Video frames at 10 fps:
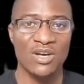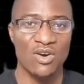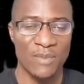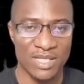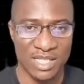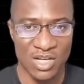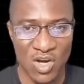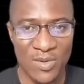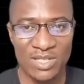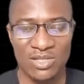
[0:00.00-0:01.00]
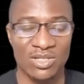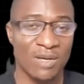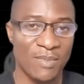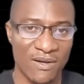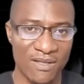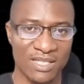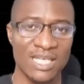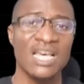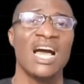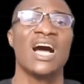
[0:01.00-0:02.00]
a comment in the comment section about that,
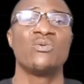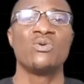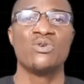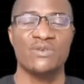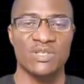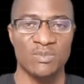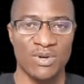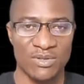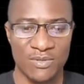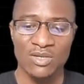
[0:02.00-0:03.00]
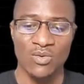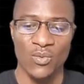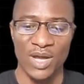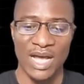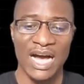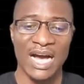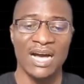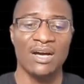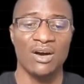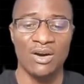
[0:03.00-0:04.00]
and we will respond. We
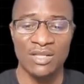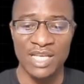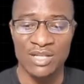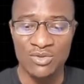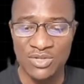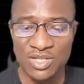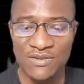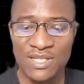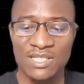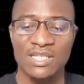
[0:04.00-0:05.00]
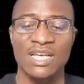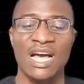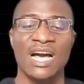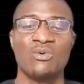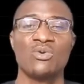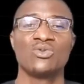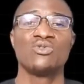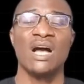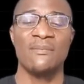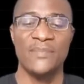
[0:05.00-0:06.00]
are on a new series and we'll
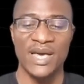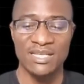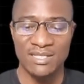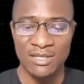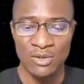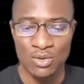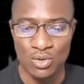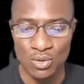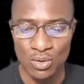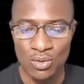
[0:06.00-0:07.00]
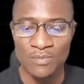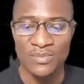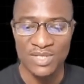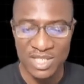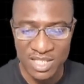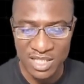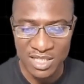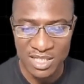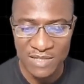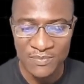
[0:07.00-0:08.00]
do our best to teach it
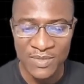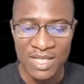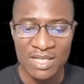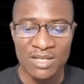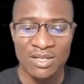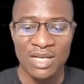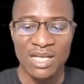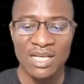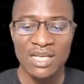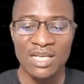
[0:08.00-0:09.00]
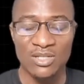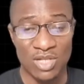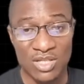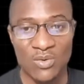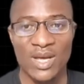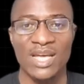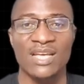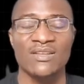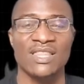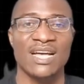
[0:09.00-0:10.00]
in such a
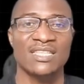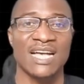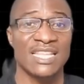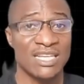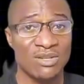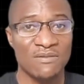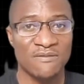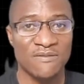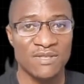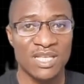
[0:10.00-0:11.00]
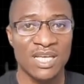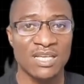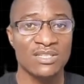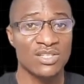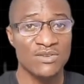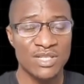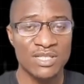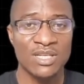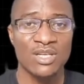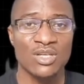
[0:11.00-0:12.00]
way that at the end of the
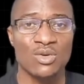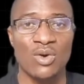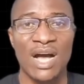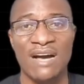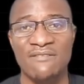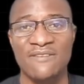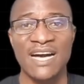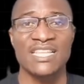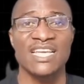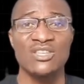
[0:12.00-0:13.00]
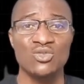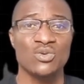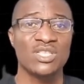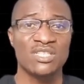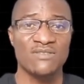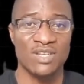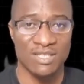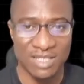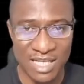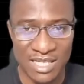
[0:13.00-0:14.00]
series, you will have an intuitive
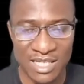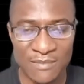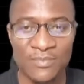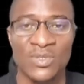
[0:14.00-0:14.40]
understanding